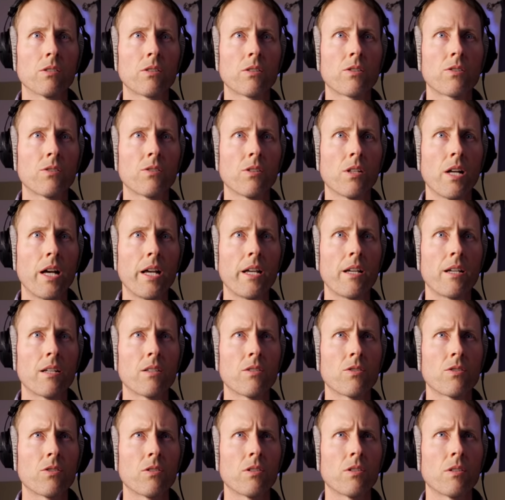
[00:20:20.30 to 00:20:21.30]
it looks like,
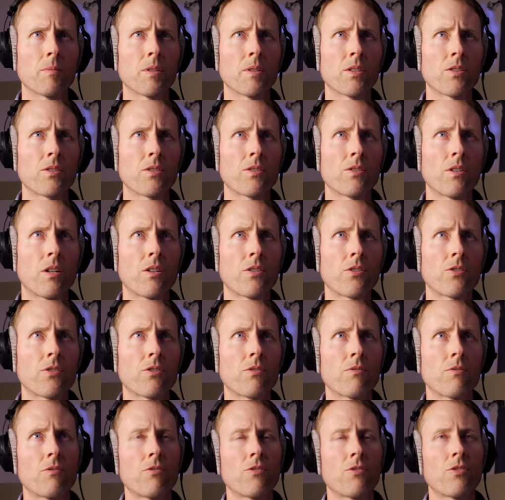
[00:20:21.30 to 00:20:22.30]
and so I'm gonna start,
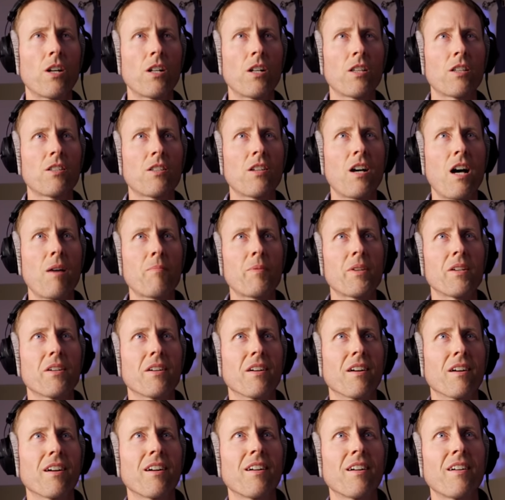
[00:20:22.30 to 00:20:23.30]
start at the top
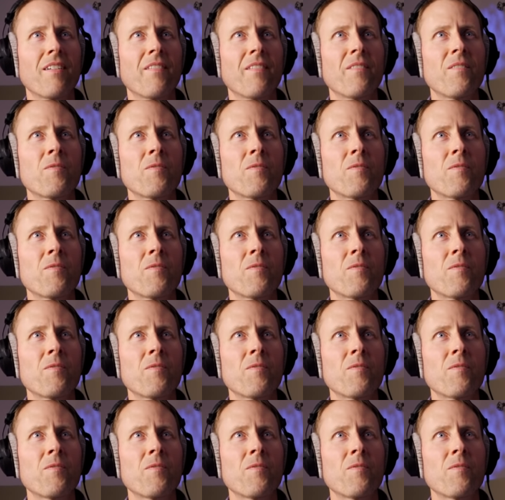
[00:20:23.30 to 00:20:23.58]
here.